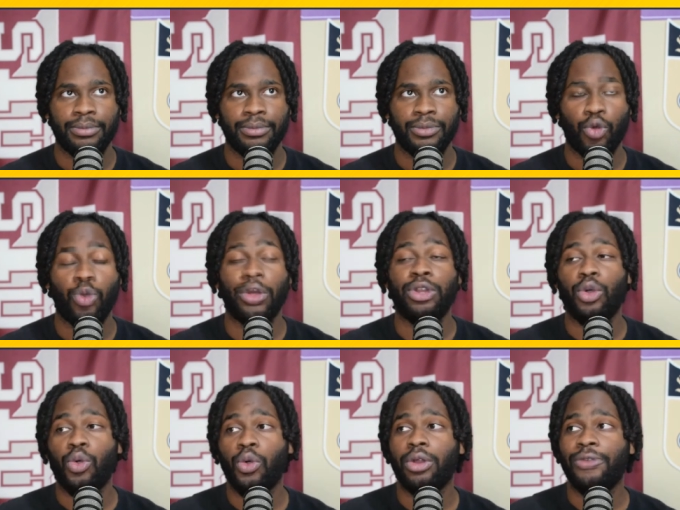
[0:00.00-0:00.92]
or in
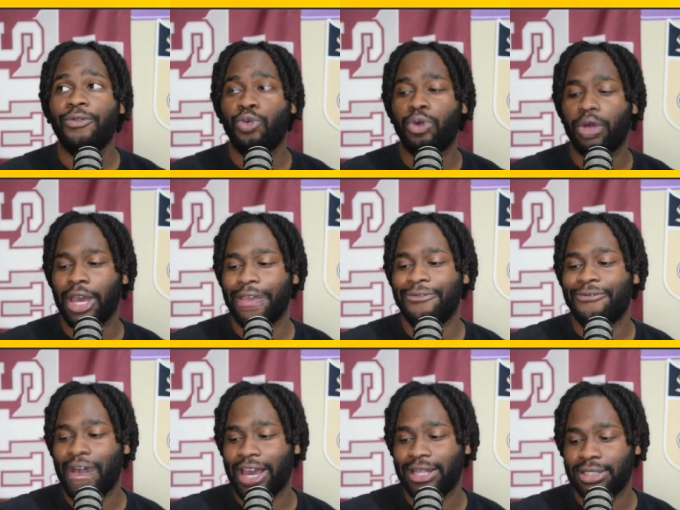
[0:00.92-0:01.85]
order for a
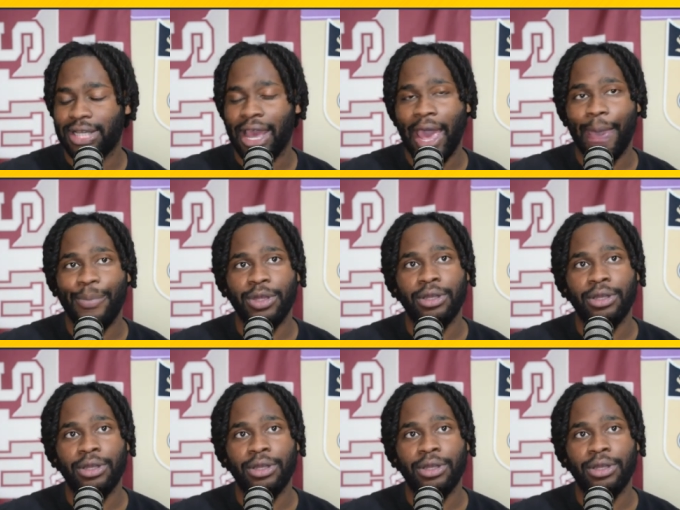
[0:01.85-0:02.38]
fight to happen